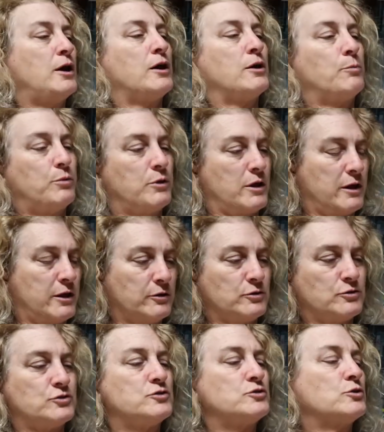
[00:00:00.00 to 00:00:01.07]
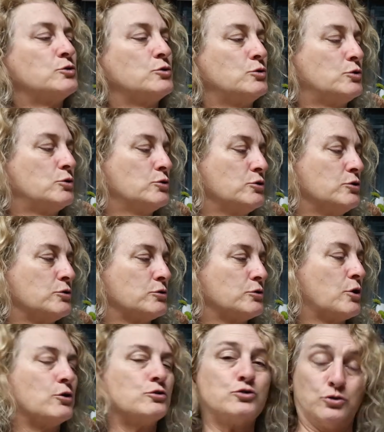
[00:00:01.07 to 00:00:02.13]
how to plot out your circle, your
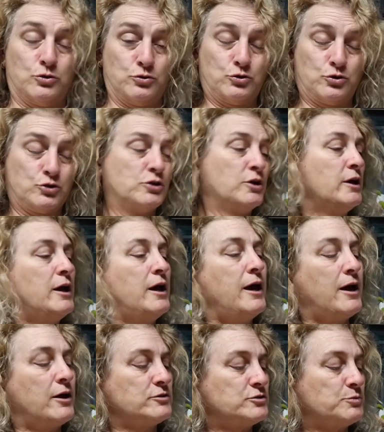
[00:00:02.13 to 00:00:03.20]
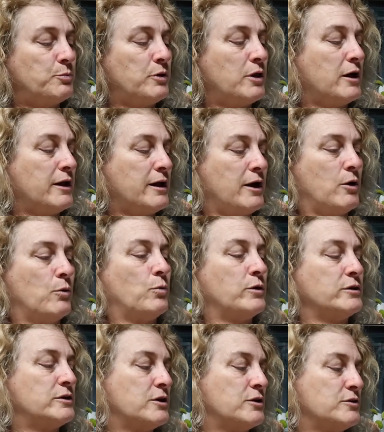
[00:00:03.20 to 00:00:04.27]
cartouche, how to plot out
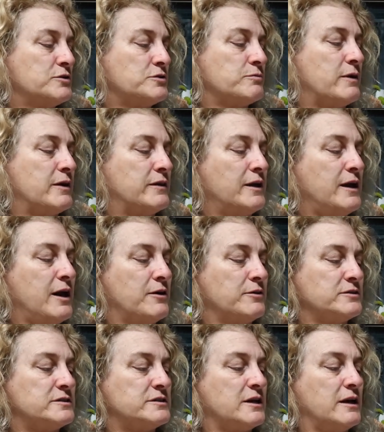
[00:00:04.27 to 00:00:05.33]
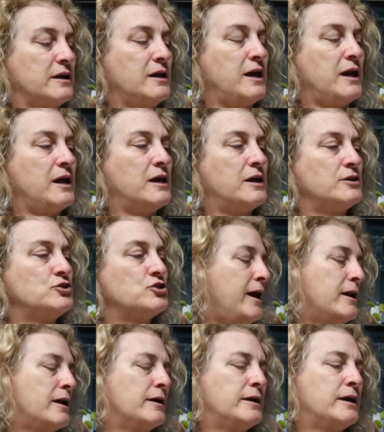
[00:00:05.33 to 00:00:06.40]
what goes around the outside edge.
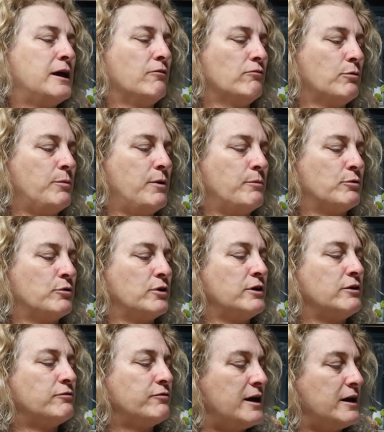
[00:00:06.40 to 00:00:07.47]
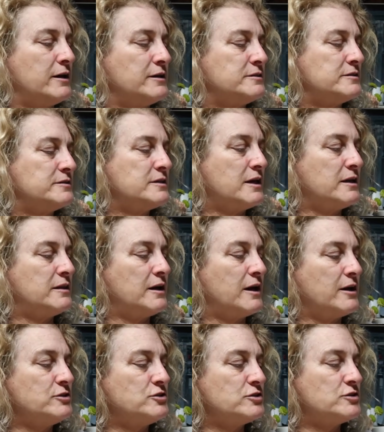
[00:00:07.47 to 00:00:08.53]
And I can't remember if I said that
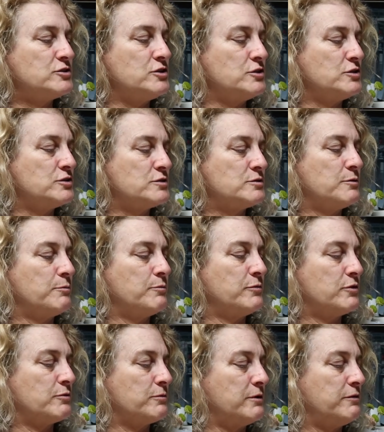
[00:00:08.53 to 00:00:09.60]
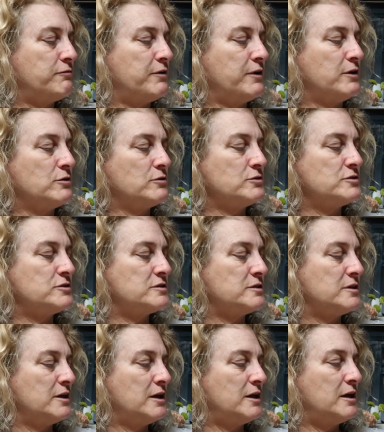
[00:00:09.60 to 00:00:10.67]
I just used 3 fingers,
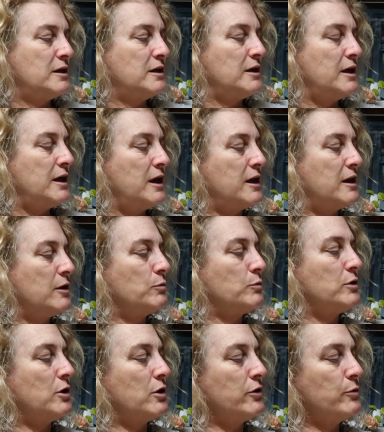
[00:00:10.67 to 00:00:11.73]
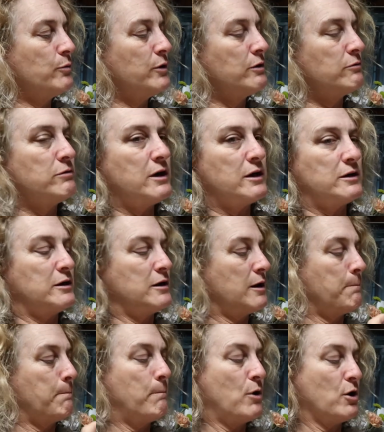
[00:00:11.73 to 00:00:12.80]
and I went all the way around, and I
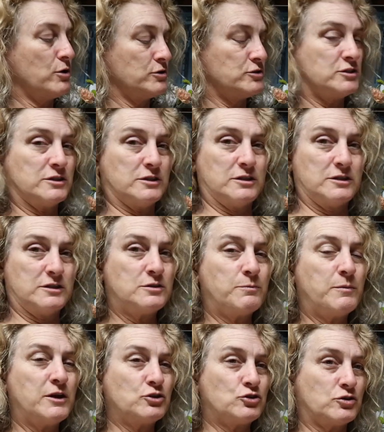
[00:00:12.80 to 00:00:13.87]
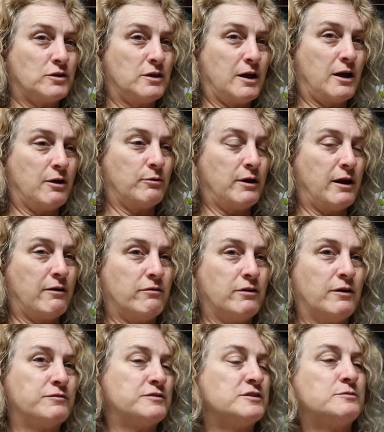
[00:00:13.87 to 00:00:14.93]
marked it to make sure that I would have
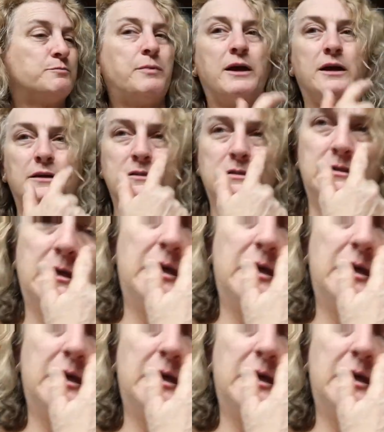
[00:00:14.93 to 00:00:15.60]
enough space.